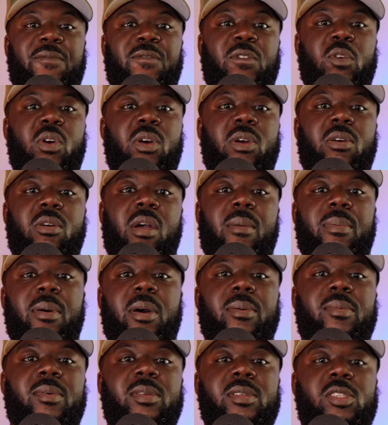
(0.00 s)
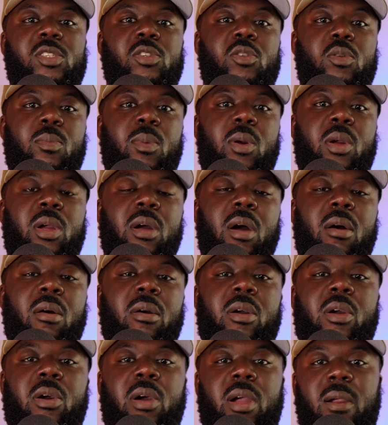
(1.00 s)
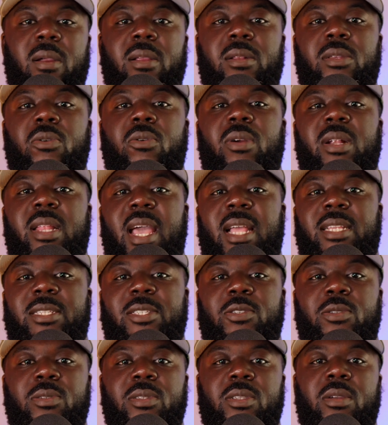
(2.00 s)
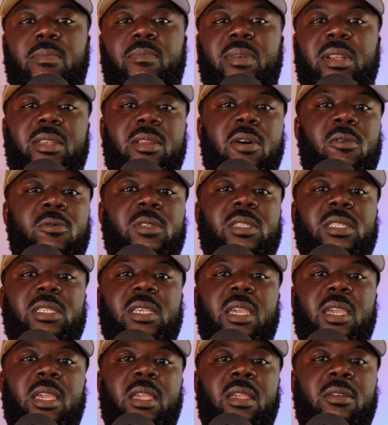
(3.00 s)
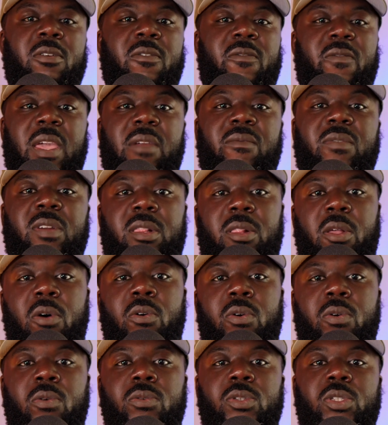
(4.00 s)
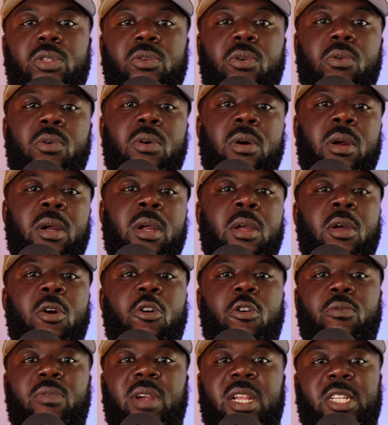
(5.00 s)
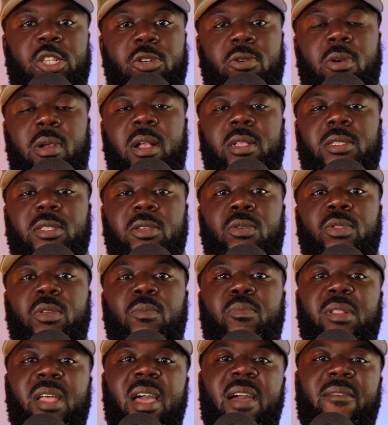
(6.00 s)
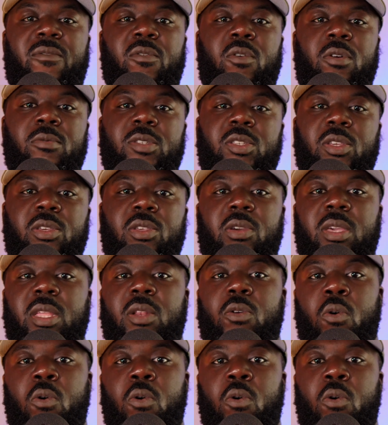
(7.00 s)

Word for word: If you're a Grubhub consumer or current DoorDash user, but don't see your favorite local store or restaurants on the platform so you can